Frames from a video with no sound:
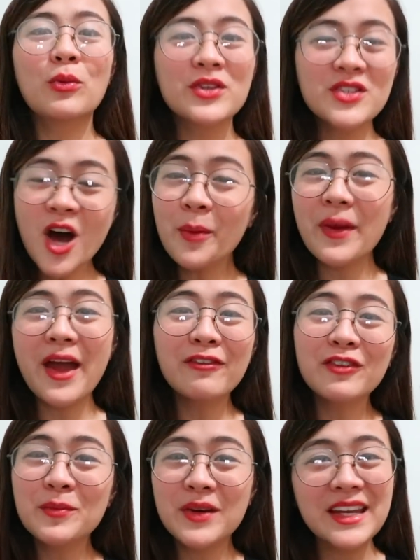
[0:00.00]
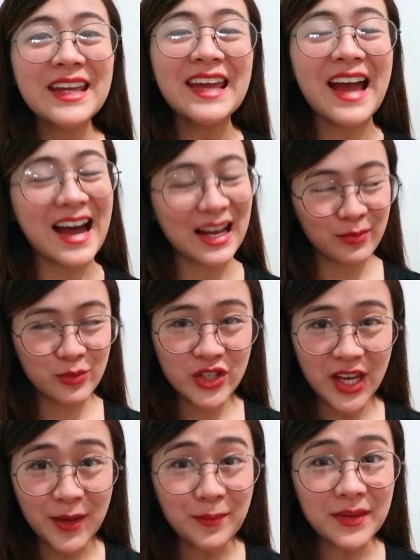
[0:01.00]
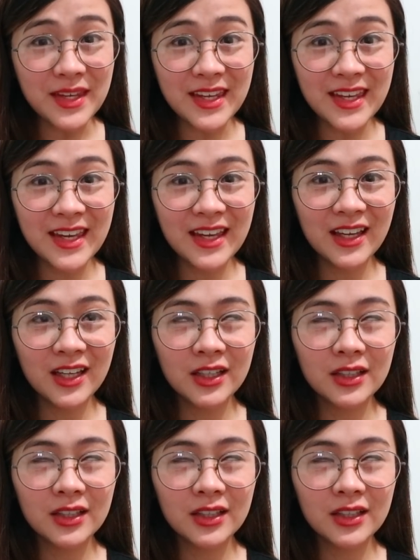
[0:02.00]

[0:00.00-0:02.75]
What's up, everybody? I'm Jamey.